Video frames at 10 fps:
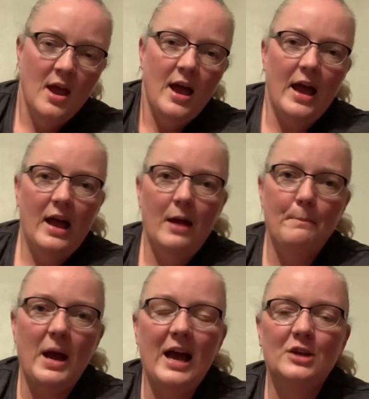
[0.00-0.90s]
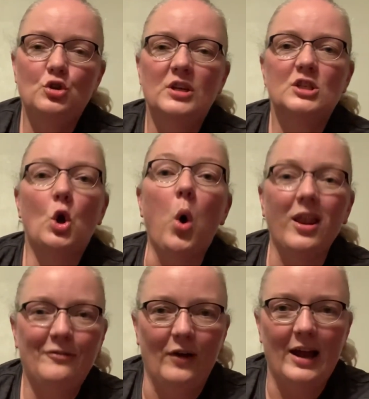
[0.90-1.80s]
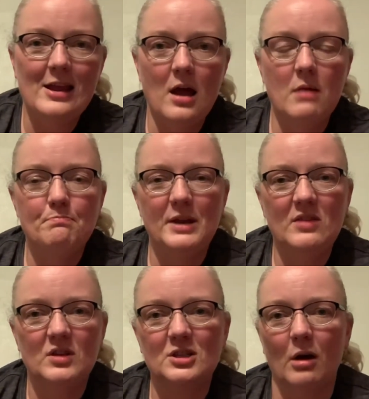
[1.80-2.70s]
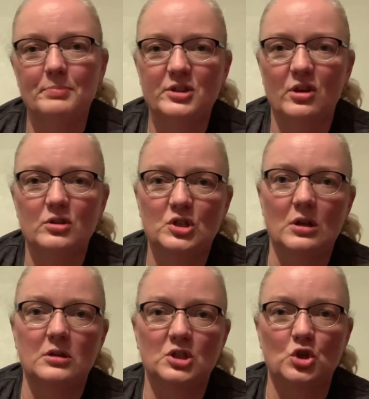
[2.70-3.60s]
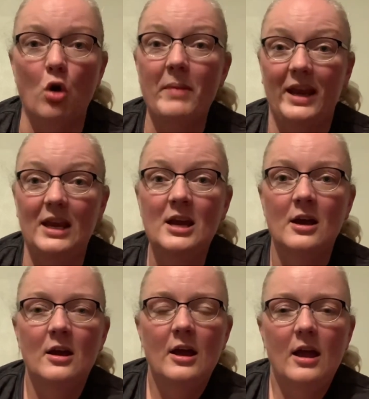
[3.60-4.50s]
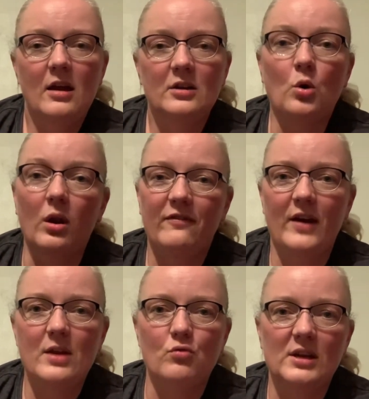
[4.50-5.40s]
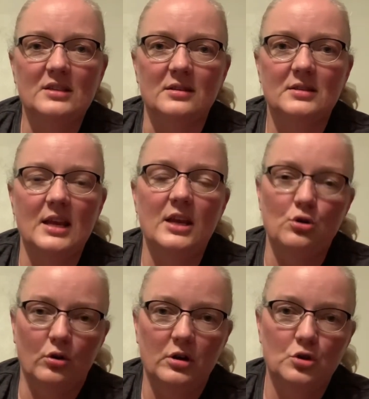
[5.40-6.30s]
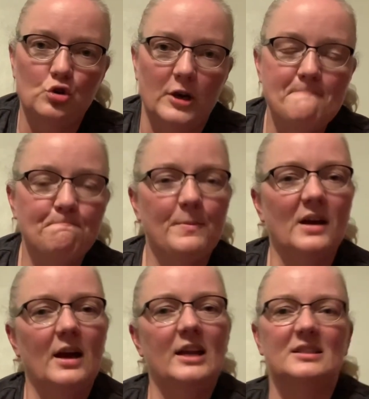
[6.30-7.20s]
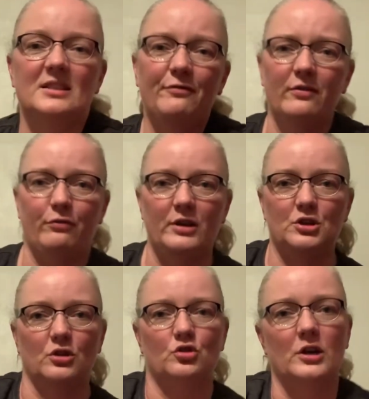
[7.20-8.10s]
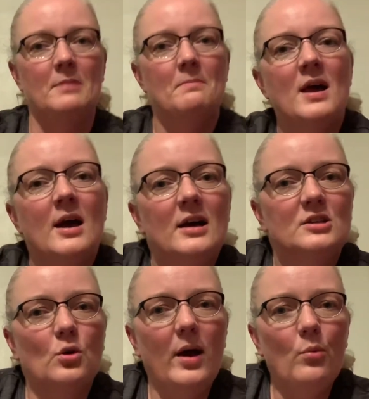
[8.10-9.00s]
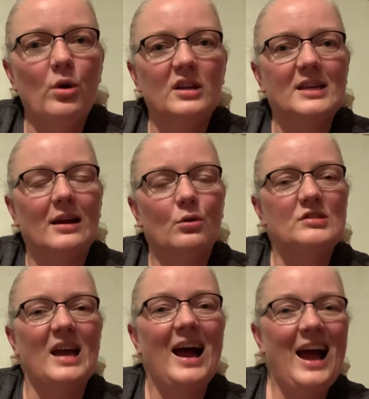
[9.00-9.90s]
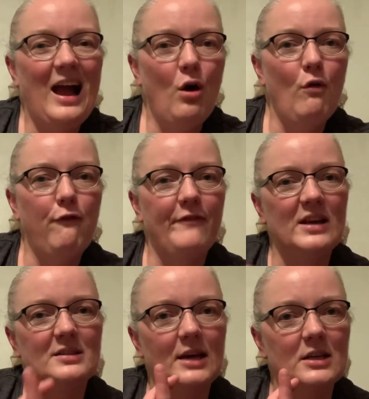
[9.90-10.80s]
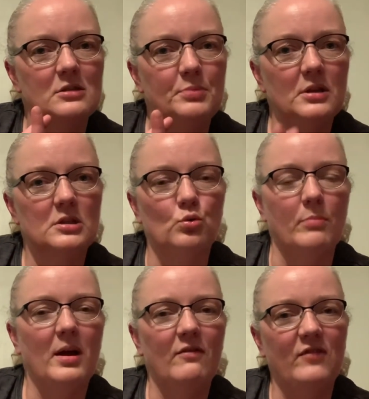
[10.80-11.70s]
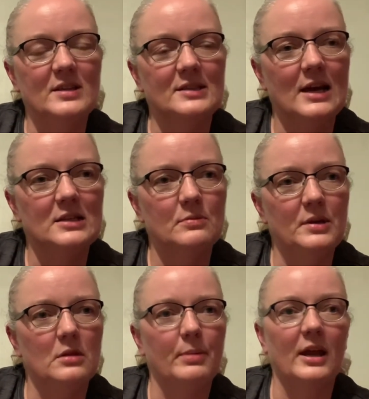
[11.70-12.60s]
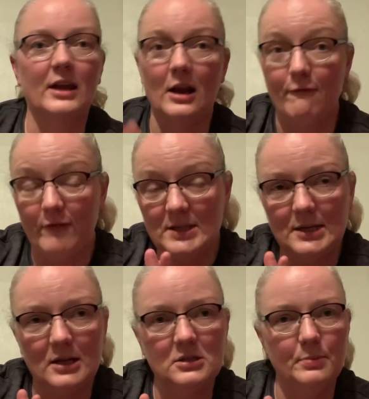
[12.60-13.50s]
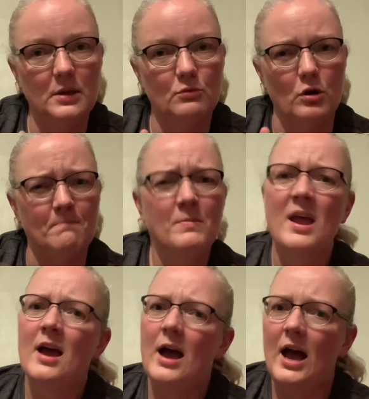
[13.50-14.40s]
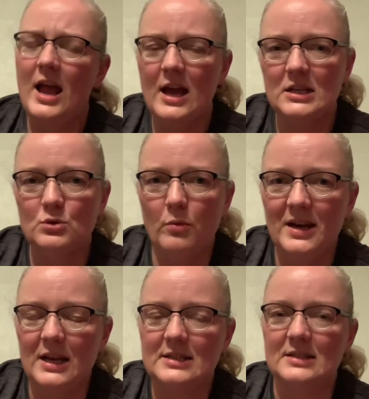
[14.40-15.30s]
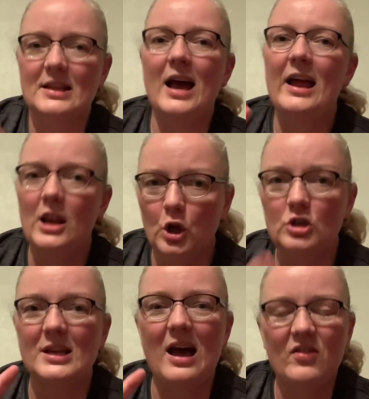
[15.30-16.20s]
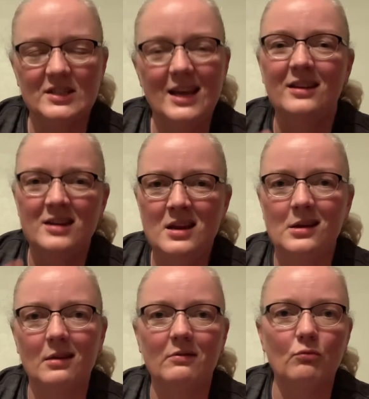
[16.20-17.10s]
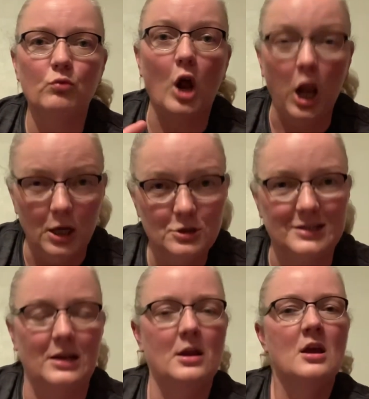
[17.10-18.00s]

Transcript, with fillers: Um, and you need to qualify and be in the top so, so many at uh, qualifying races in your country. And it's different for each country. So I worked out how fast I had to be at the swim, how fast I had to be at the bike, and how fast I had to be at the run. I had swimming lessons. I looked at the technique closely.